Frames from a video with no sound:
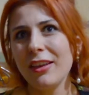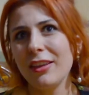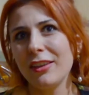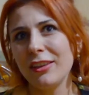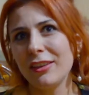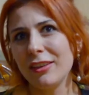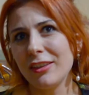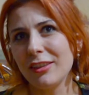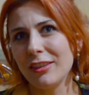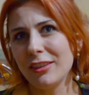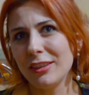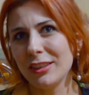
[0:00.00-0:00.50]

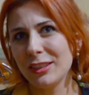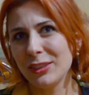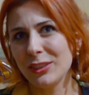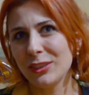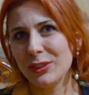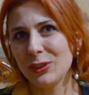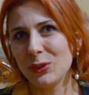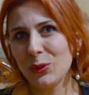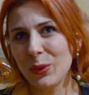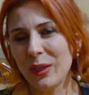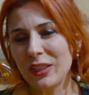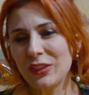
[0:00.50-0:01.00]

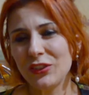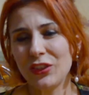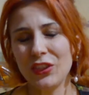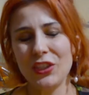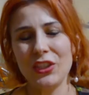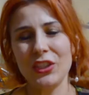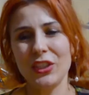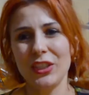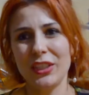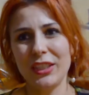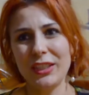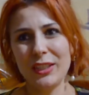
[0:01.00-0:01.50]
20
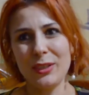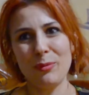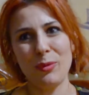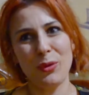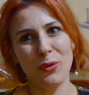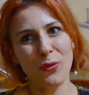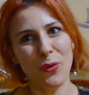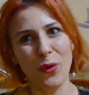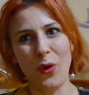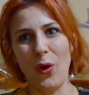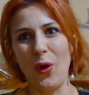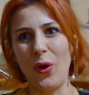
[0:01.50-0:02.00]
years
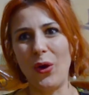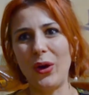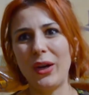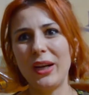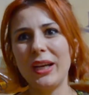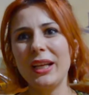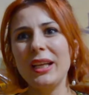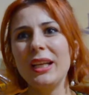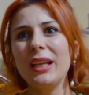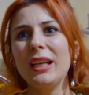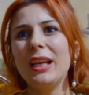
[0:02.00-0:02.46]
before.